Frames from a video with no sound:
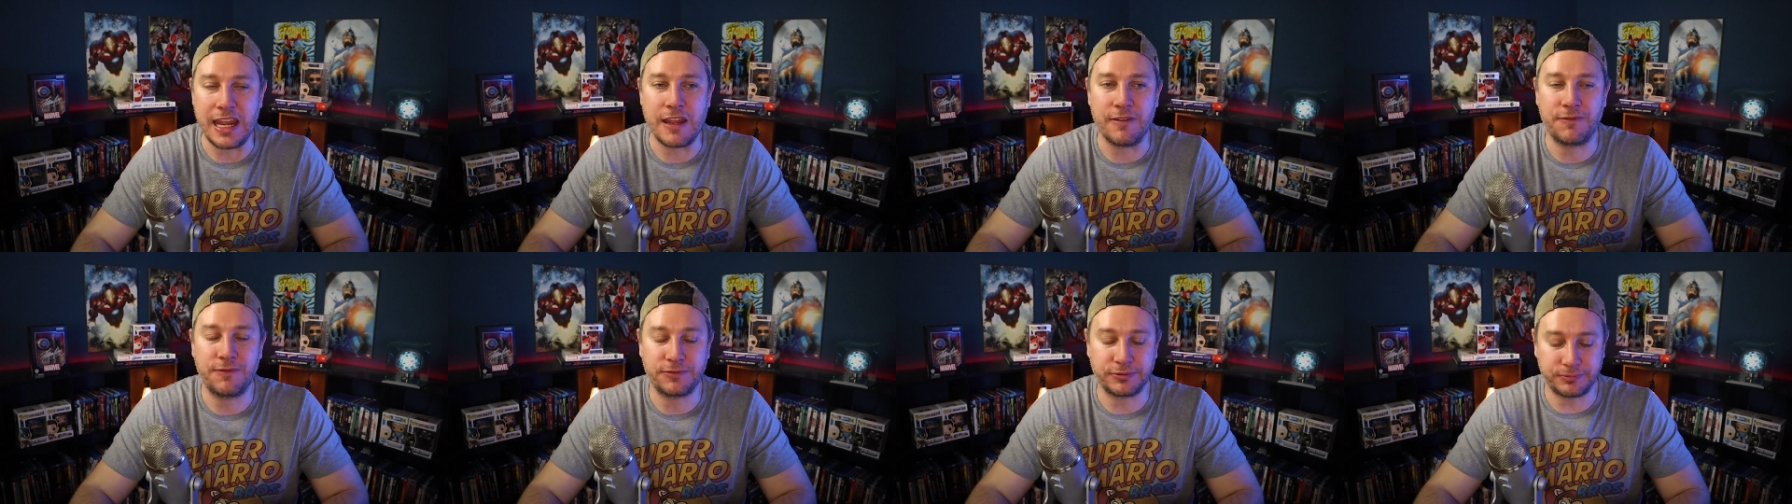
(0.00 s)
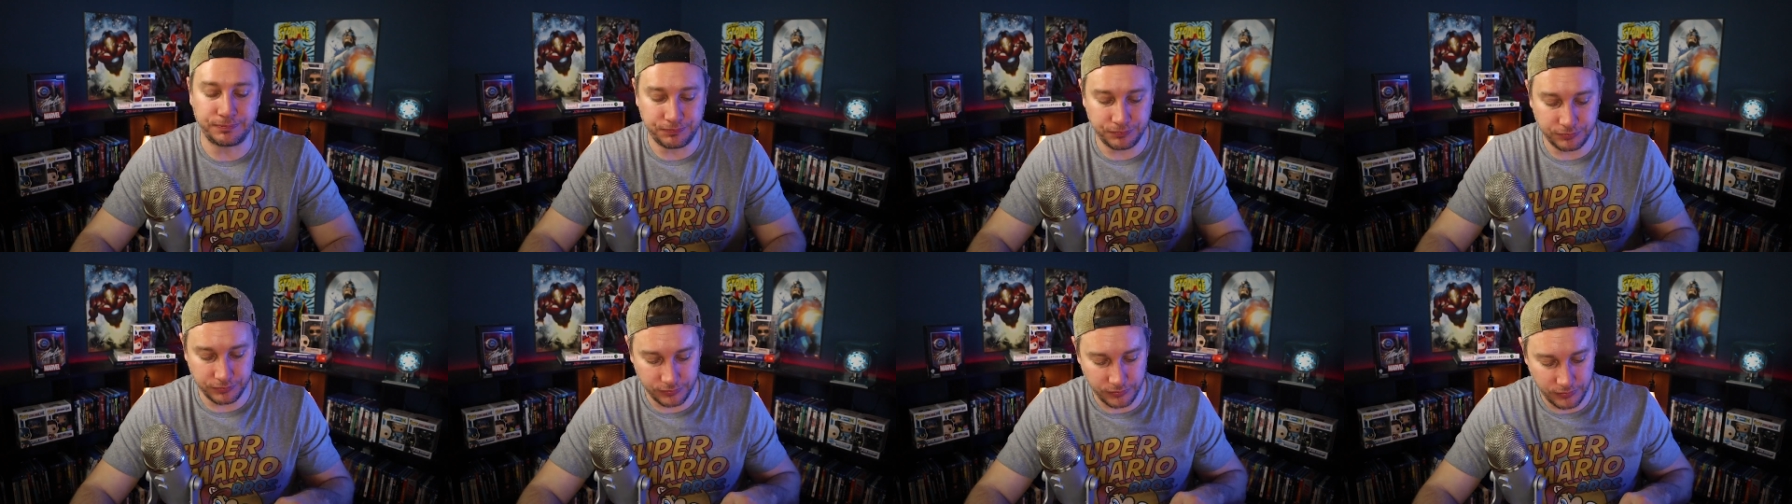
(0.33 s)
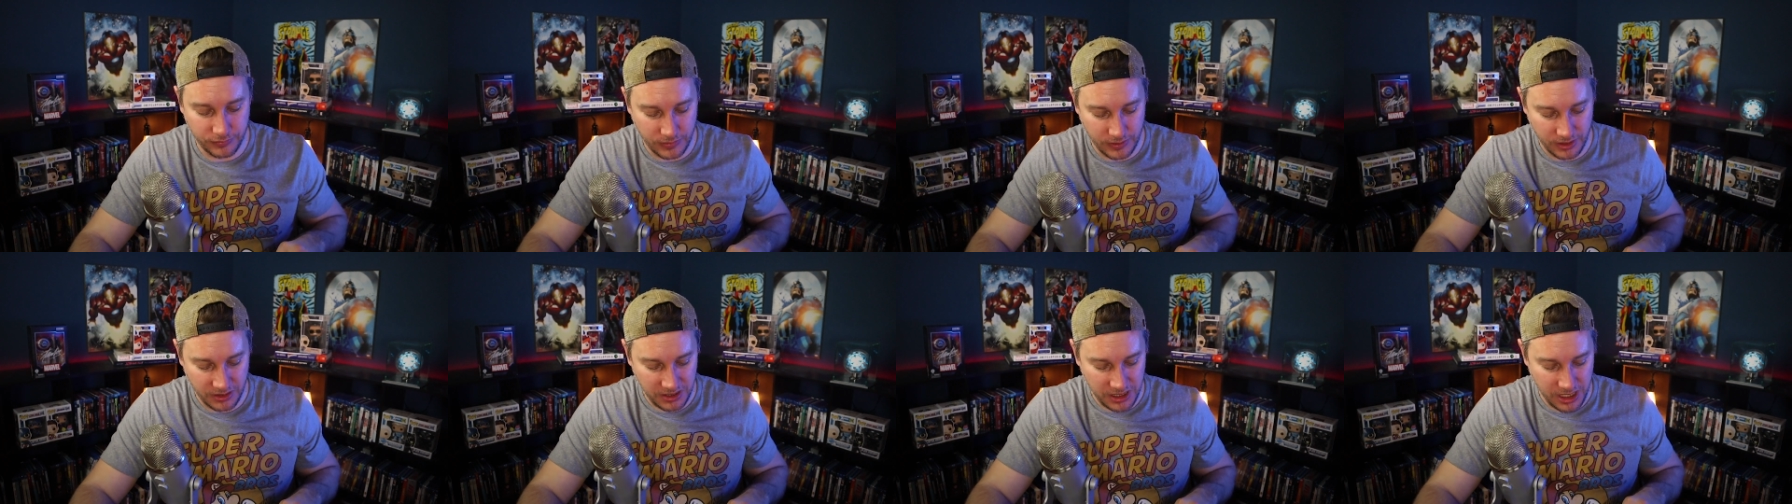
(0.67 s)
if
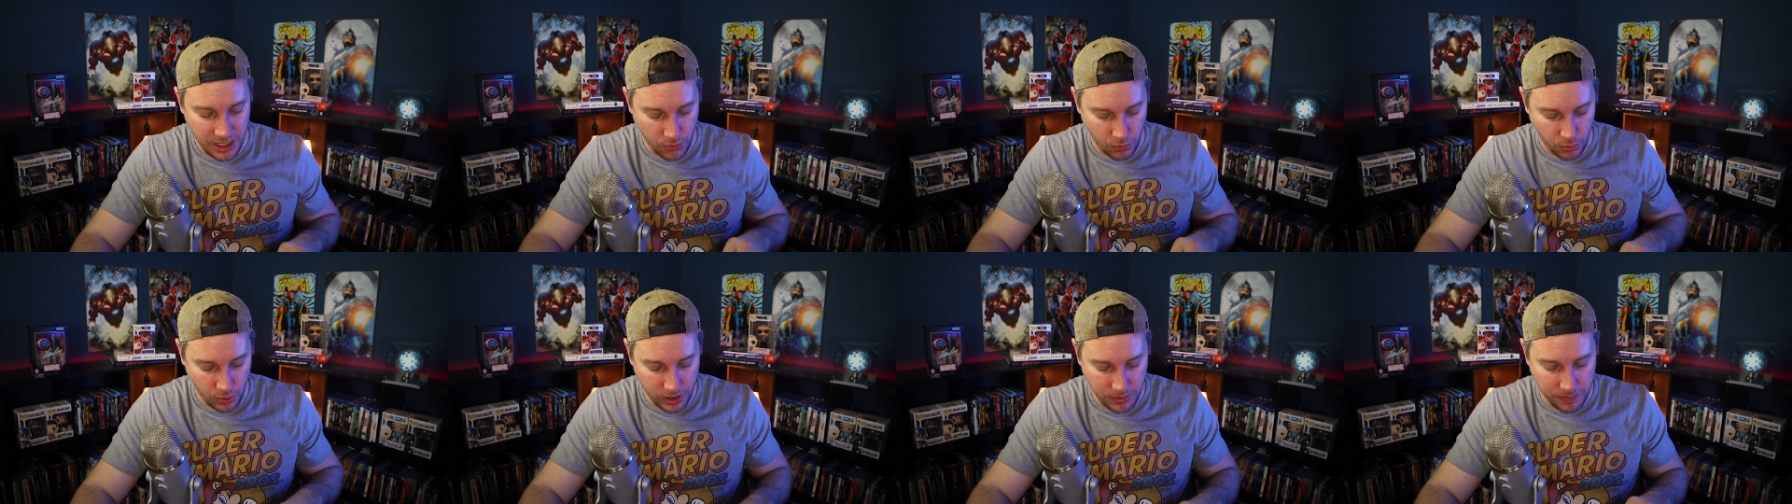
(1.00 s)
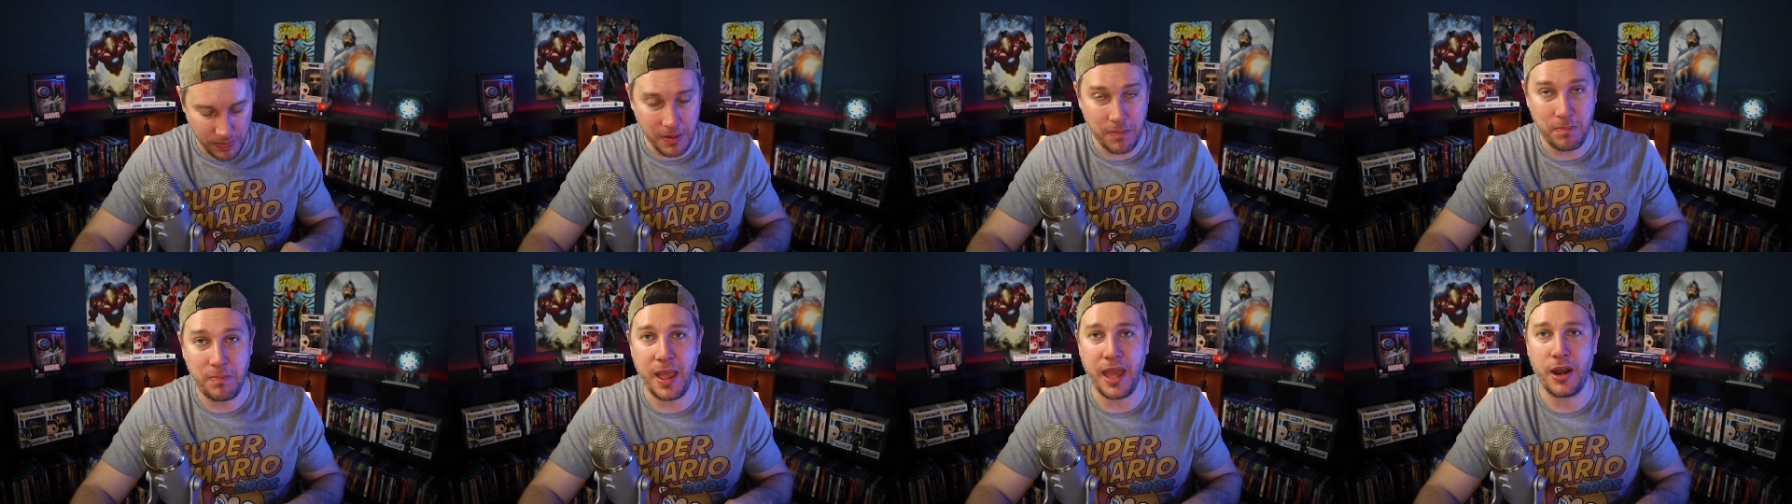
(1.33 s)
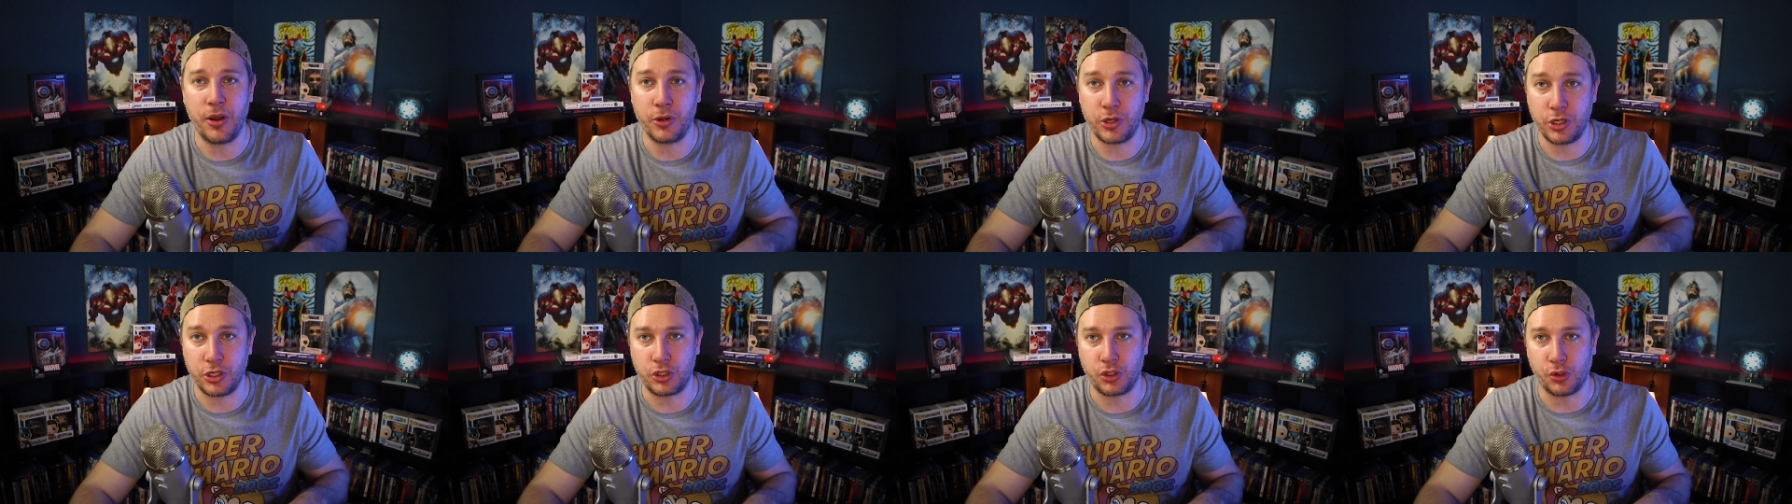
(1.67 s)
it would have been
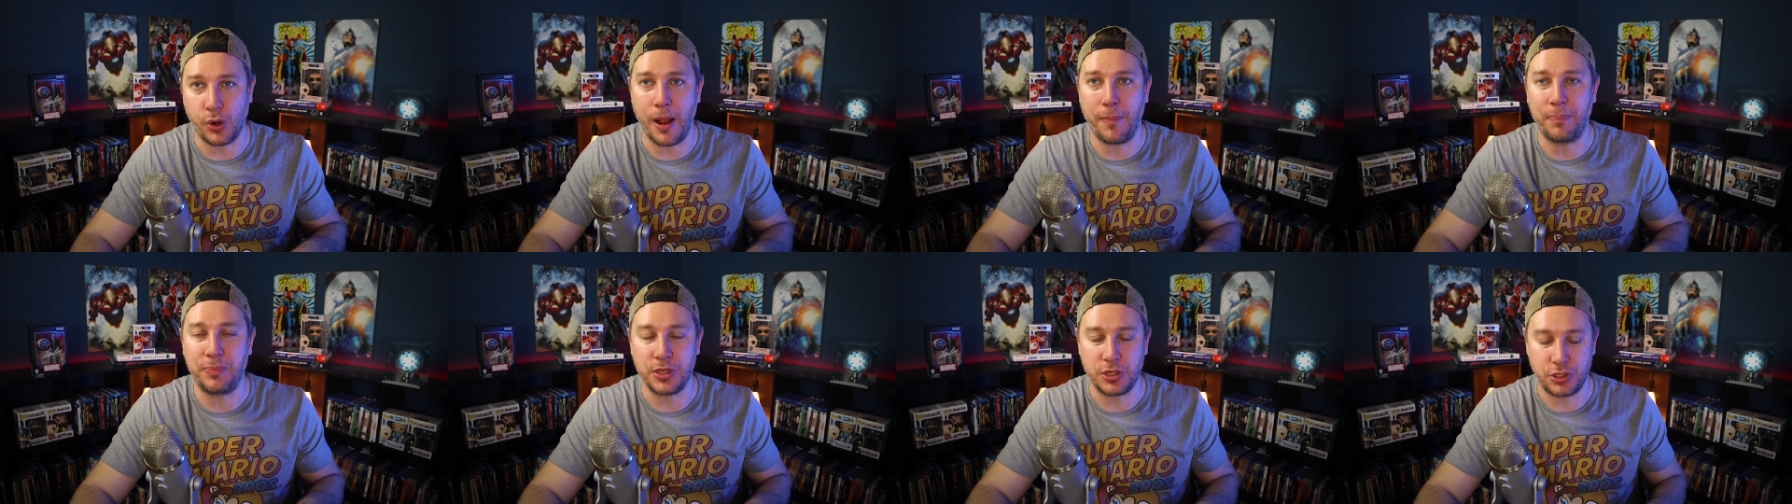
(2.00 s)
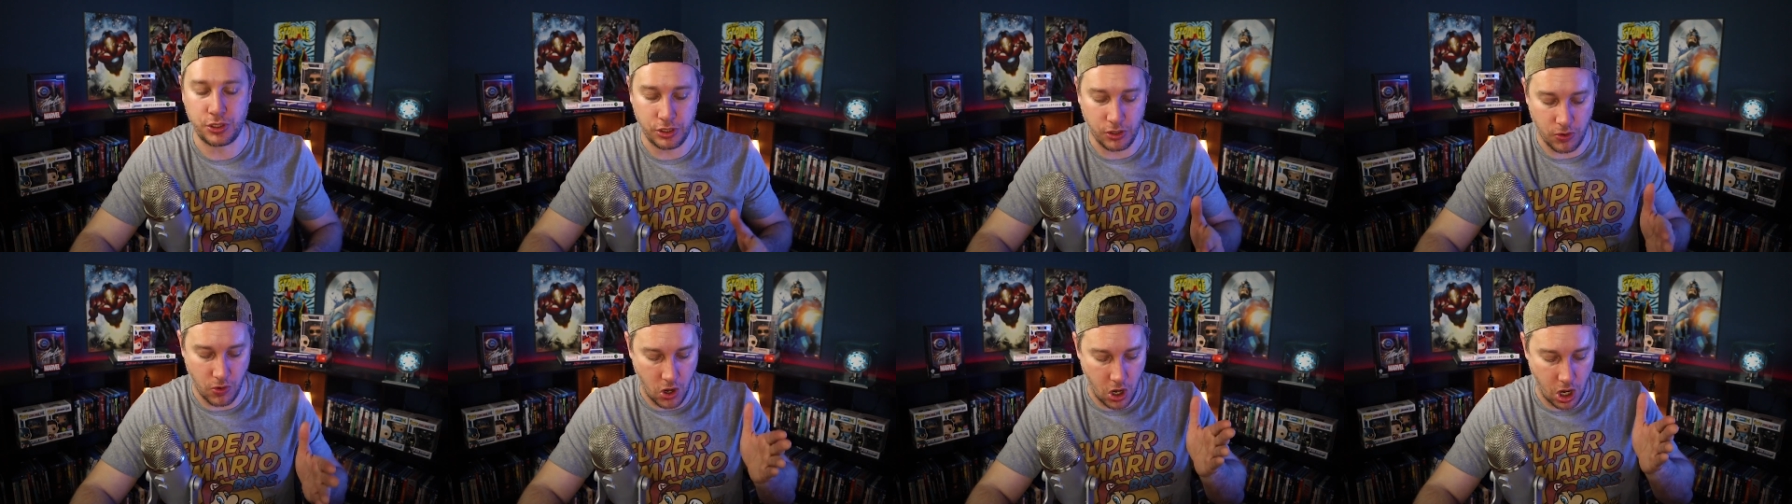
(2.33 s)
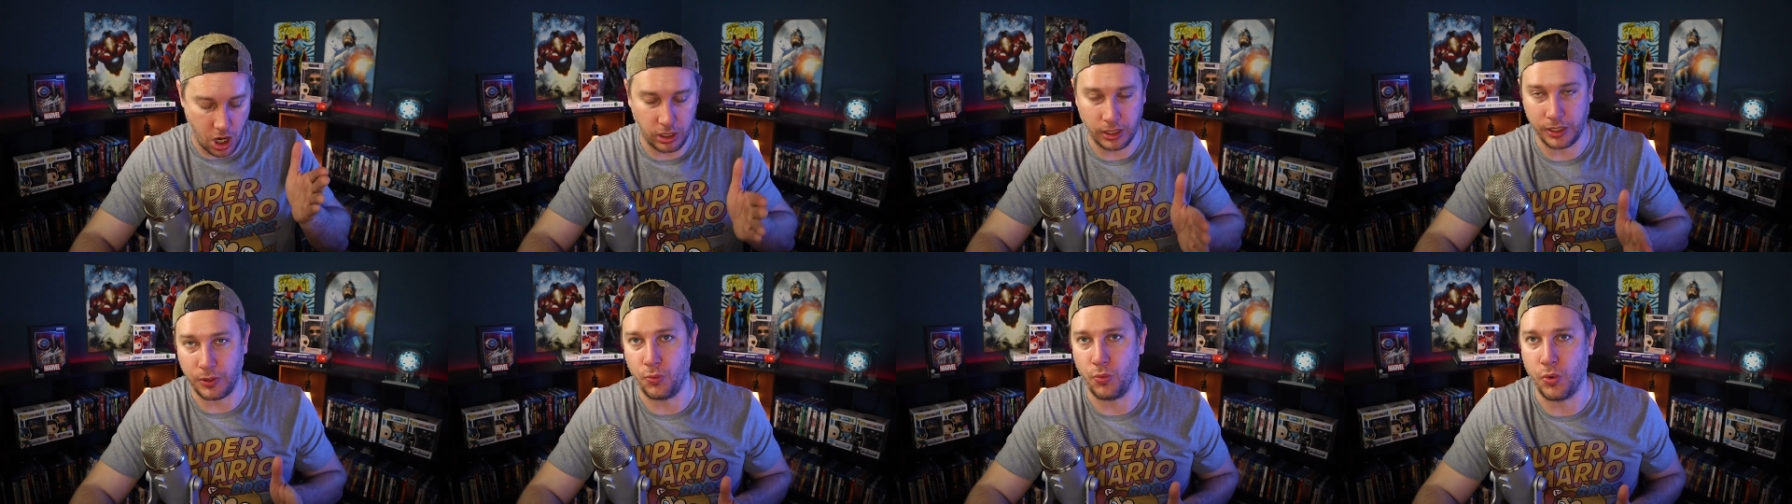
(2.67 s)
better to drop this show
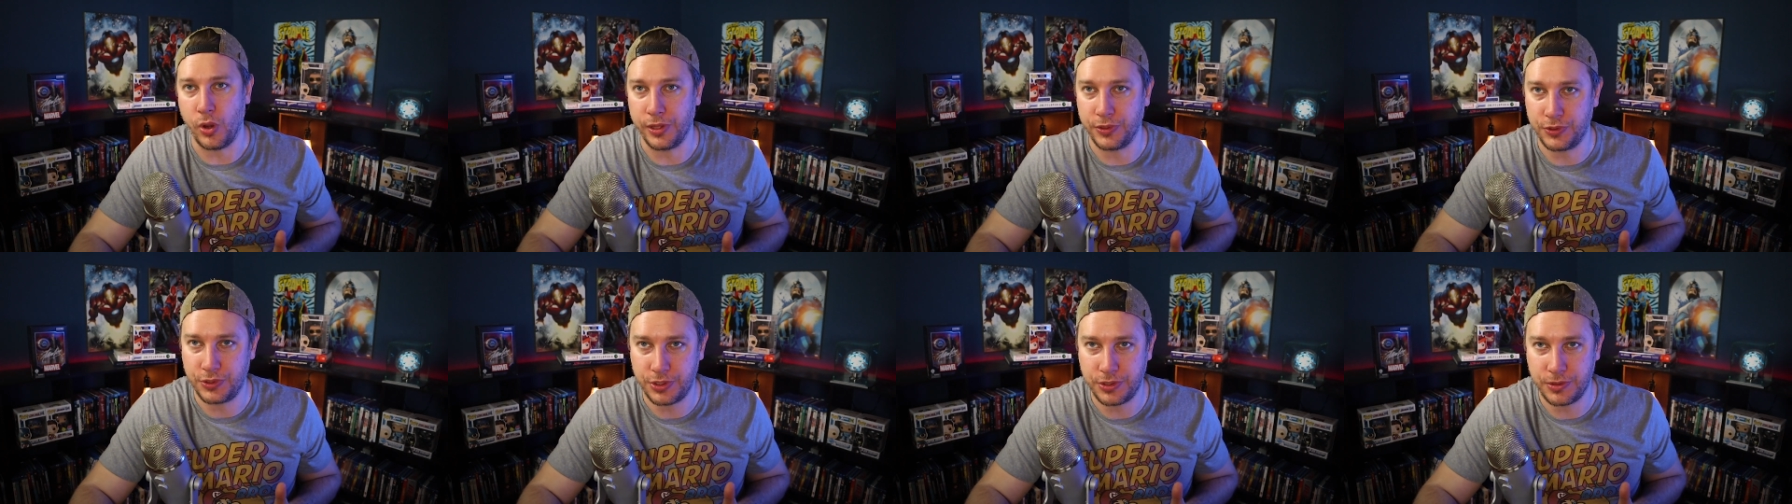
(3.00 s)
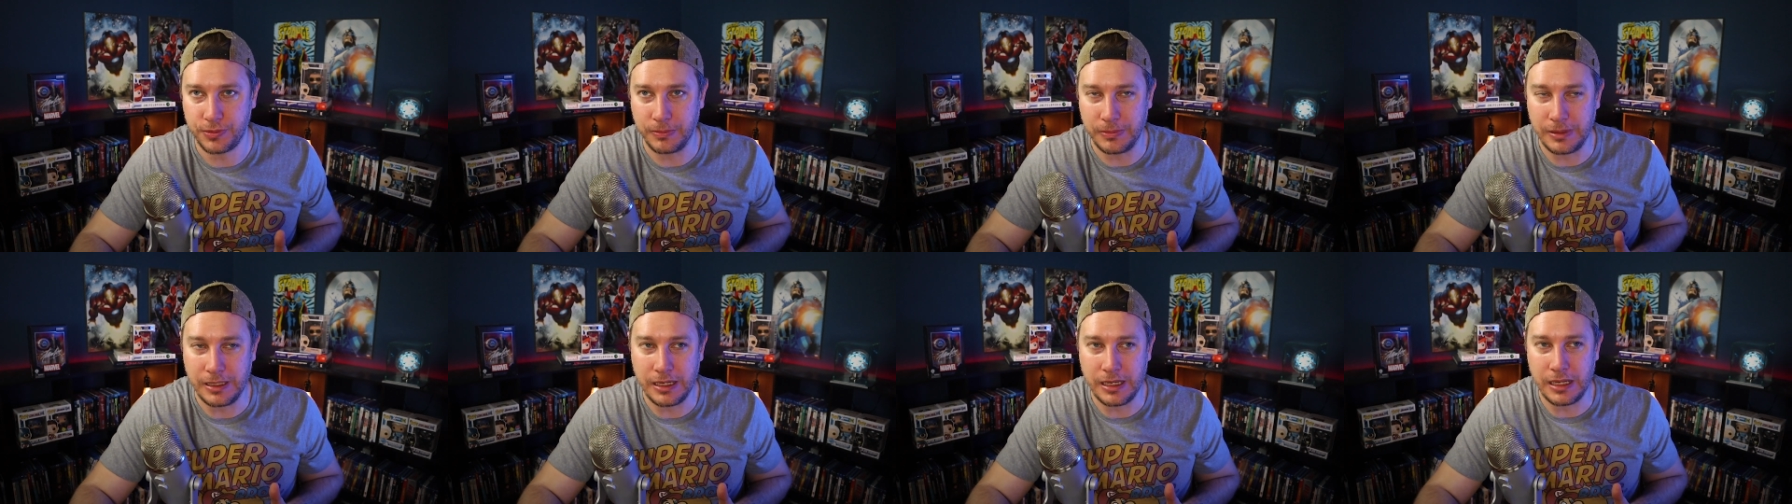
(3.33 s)
all at once